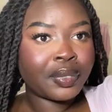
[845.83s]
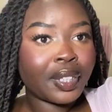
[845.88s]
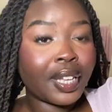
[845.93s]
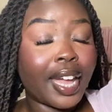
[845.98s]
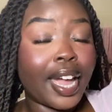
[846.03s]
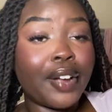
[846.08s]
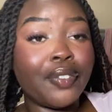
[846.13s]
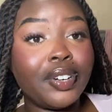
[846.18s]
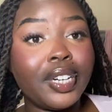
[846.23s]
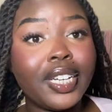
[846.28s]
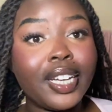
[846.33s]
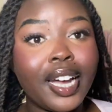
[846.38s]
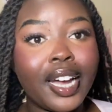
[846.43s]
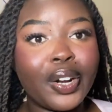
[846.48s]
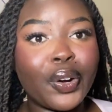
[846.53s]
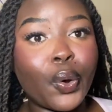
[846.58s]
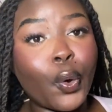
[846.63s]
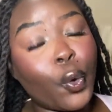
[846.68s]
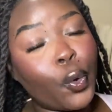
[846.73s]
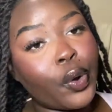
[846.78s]
I really
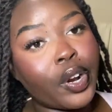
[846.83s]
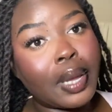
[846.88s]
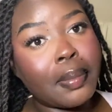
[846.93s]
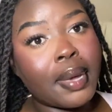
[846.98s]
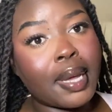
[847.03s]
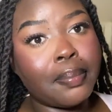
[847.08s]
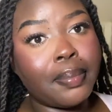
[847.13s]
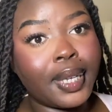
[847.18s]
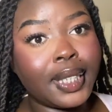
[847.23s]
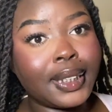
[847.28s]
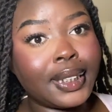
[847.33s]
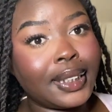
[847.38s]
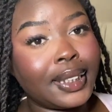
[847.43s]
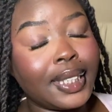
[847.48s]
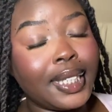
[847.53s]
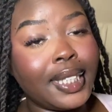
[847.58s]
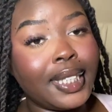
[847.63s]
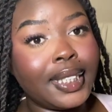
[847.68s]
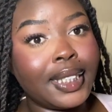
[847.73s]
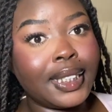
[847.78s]
gotta hurry. My bus
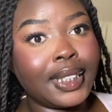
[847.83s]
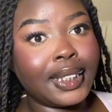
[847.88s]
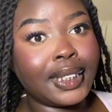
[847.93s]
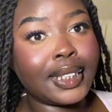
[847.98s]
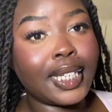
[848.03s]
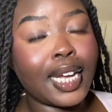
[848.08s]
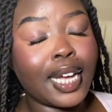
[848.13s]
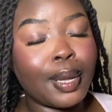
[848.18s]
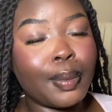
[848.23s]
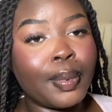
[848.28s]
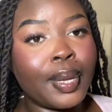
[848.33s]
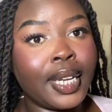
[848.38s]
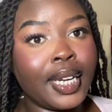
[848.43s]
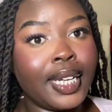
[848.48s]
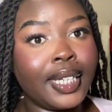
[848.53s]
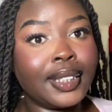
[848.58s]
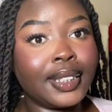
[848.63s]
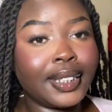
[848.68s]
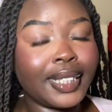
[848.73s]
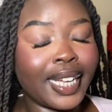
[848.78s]
is coming
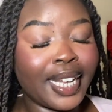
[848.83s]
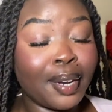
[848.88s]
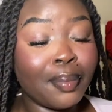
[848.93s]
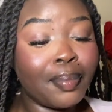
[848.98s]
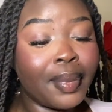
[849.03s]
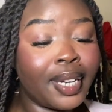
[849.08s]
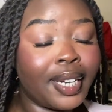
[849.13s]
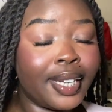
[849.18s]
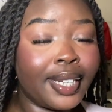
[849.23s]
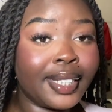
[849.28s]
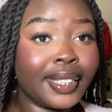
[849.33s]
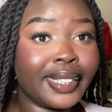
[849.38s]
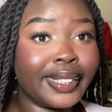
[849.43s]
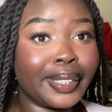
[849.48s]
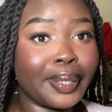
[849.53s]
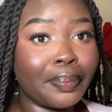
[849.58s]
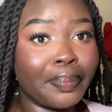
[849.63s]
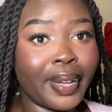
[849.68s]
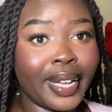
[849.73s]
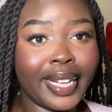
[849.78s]
in 10
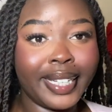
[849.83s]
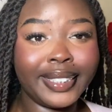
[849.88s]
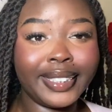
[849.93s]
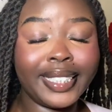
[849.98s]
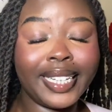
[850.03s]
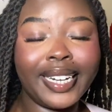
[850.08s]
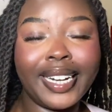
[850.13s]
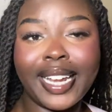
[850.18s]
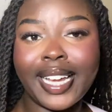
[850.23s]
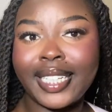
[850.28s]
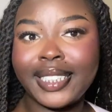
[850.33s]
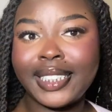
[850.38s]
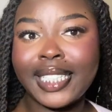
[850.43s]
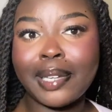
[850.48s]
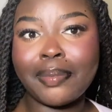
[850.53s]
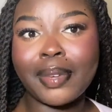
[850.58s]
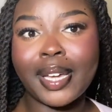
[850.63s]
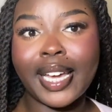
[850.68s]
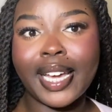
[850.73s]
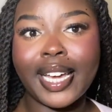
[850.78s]
minutes, but until next
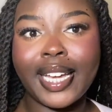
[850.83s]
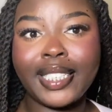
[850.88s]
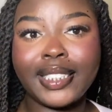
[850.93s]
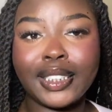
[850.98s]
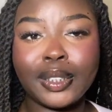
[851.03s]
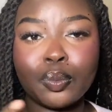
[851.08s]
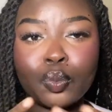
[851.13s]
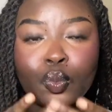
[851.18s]
time, guys,